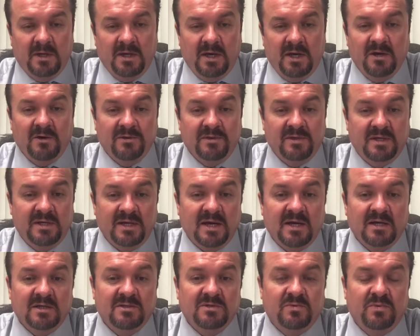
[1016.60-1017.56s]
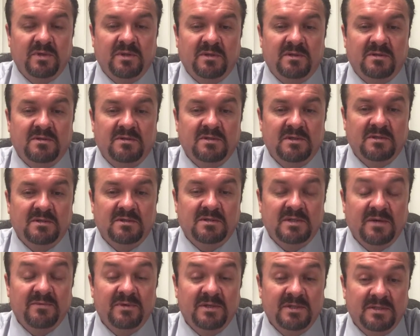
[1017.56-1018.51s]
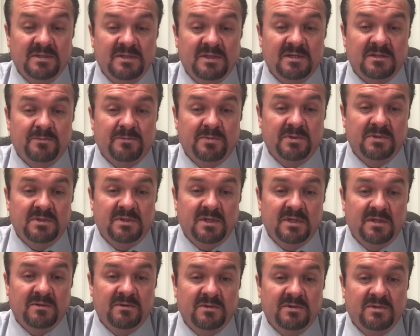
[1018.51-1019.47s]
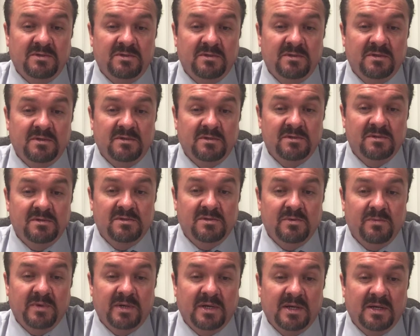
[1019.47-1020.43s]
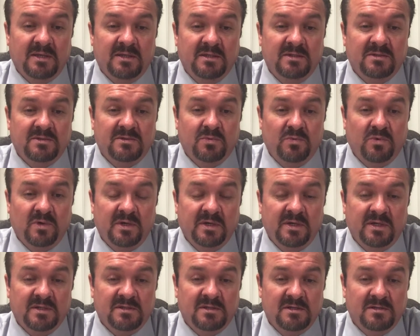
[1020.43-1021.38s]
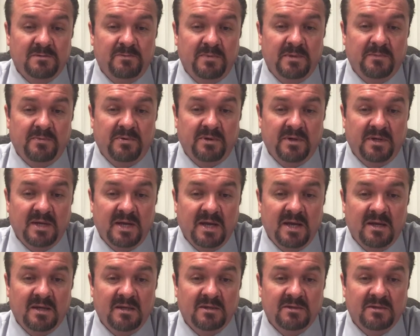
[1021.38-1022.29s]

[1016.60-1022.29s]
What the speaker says: healthy diets, with 76% of the students consuming at least 1 SSB per day